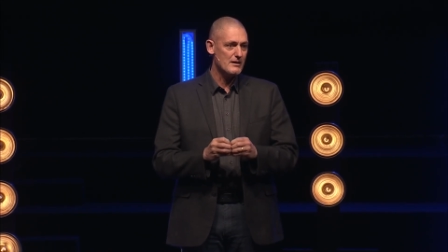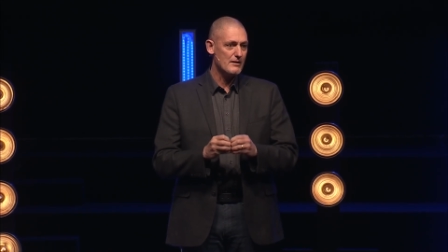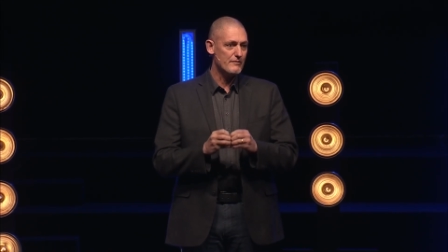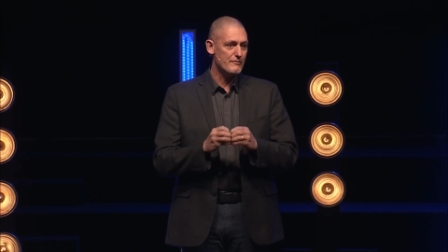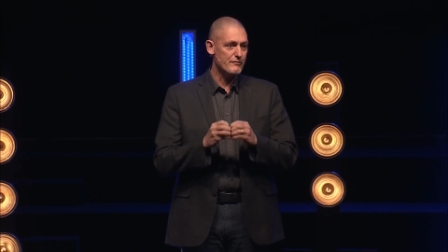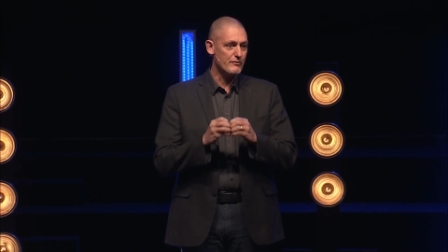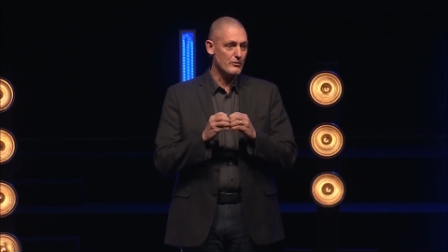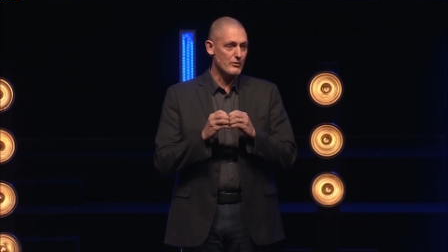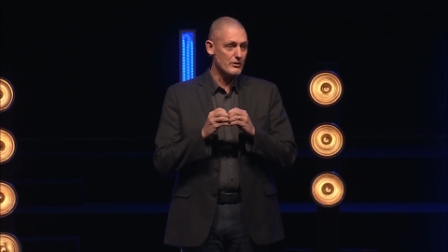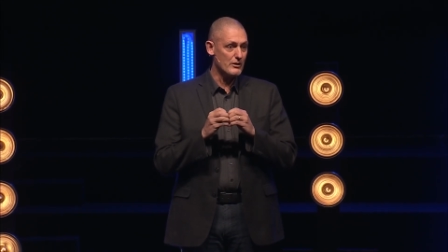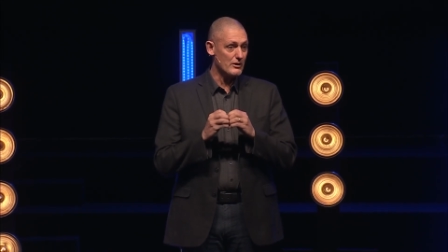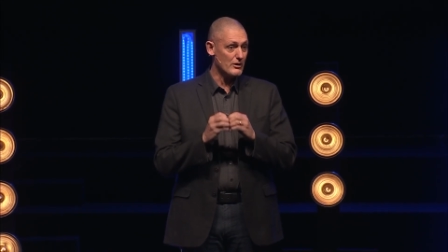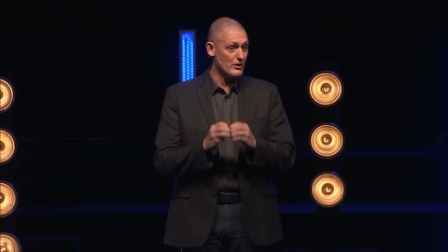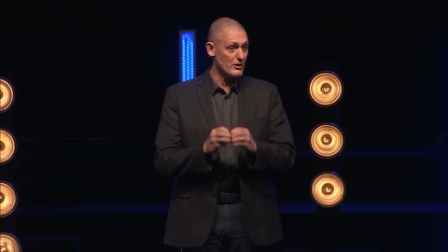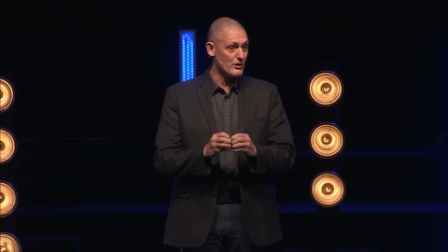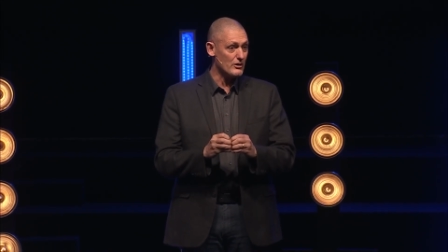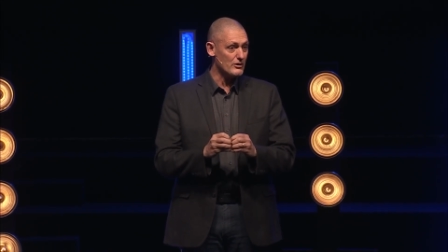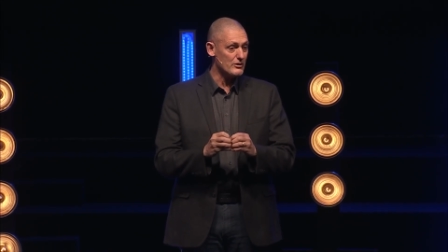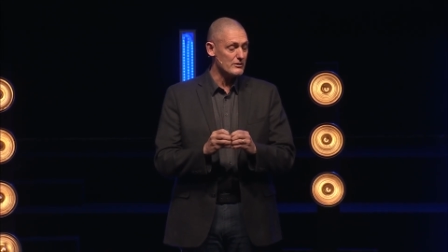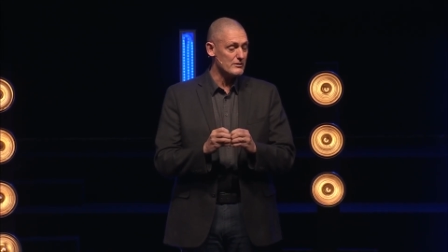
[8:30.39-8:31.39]
for
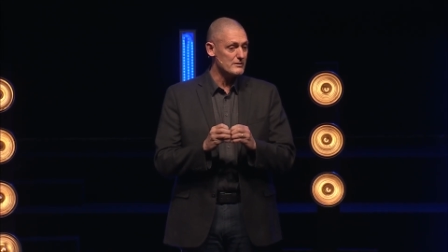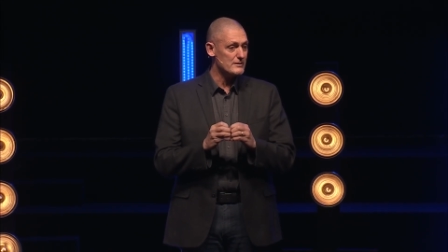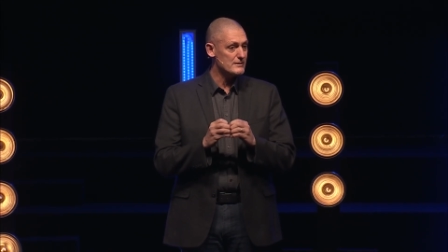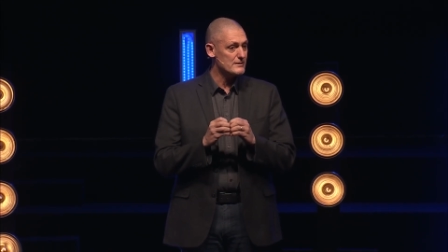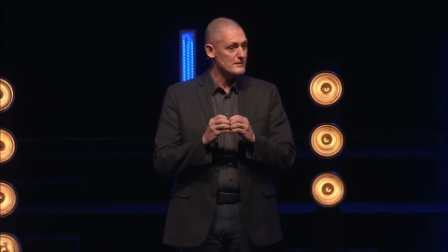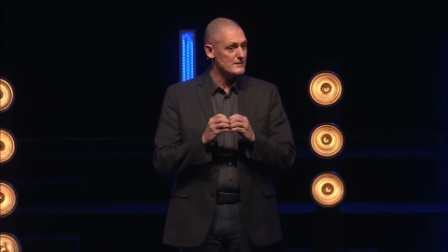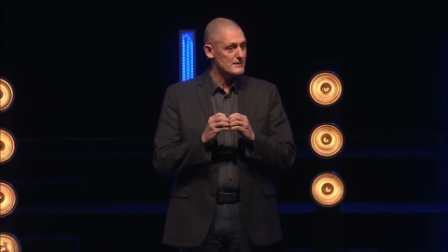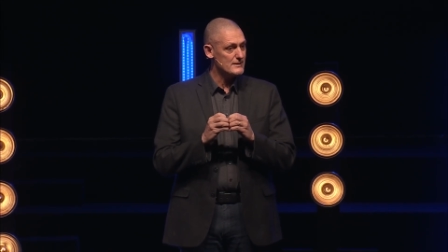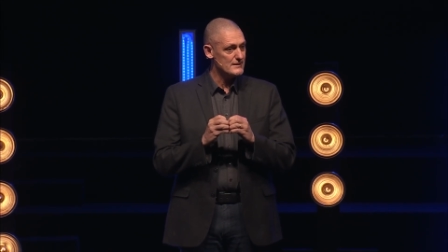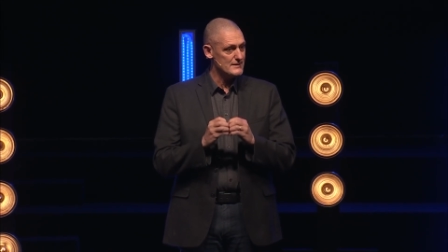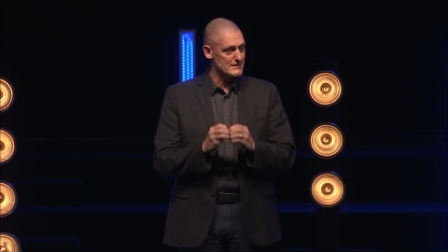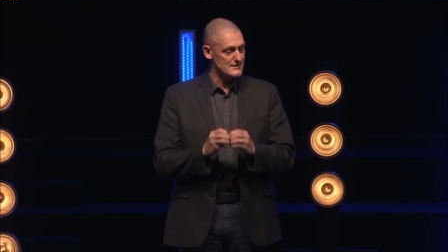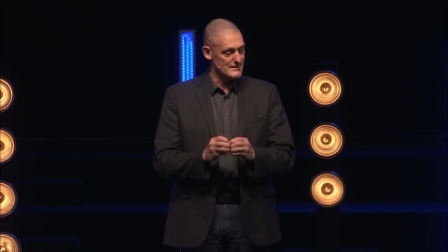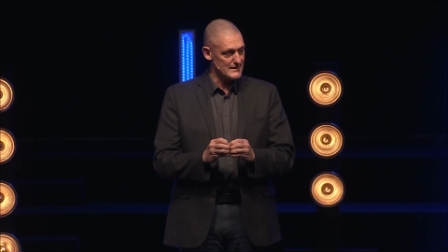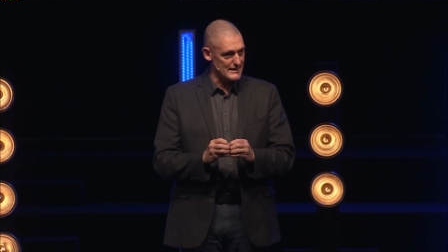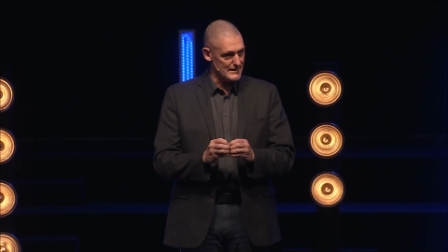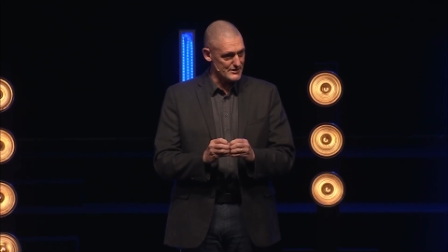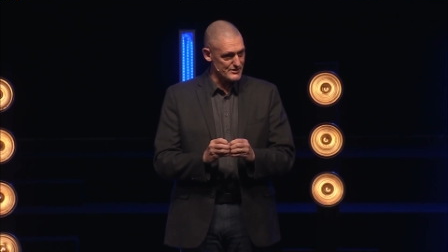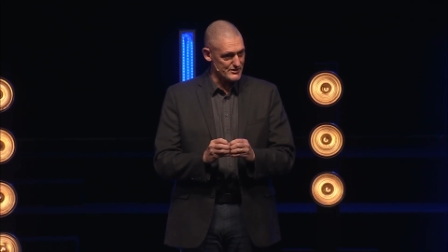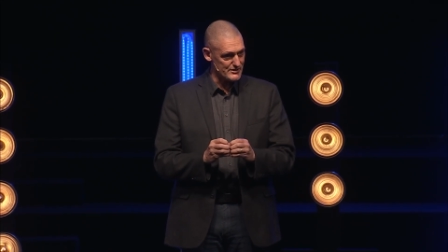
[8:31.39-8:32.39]
all
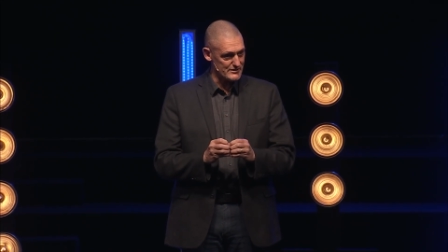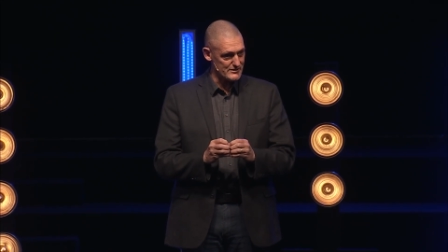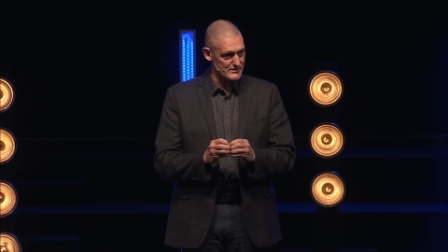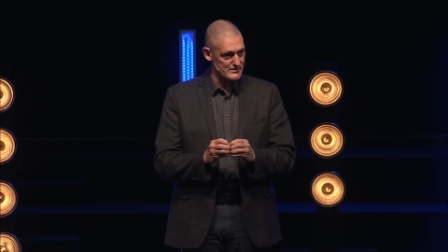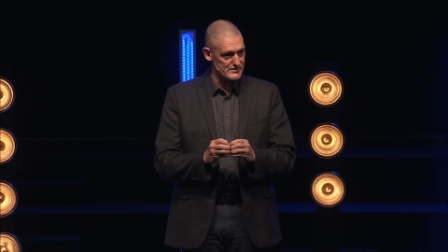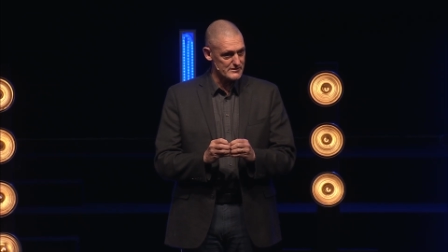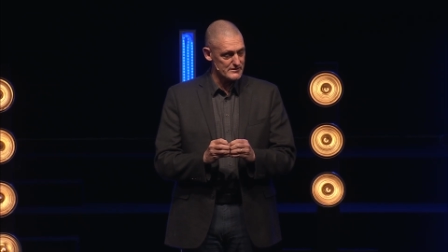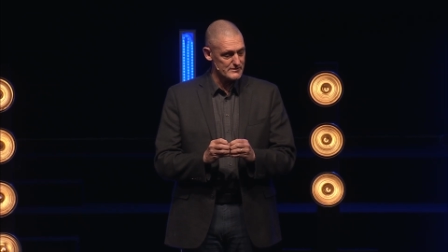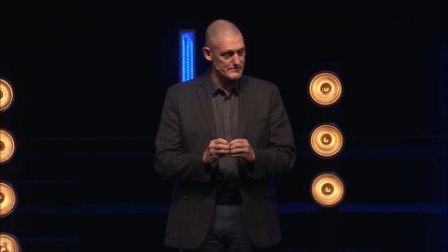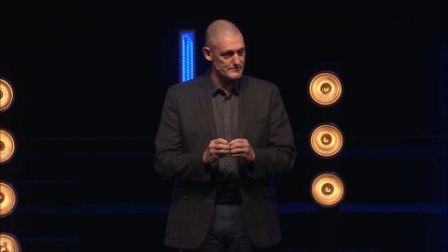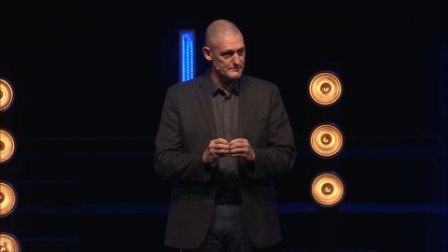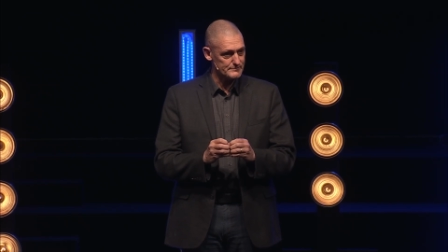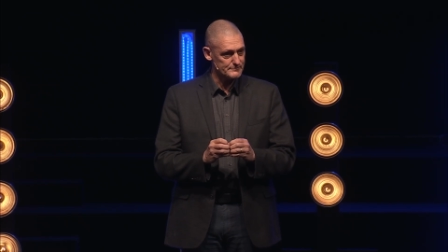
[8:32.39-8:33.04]
nations.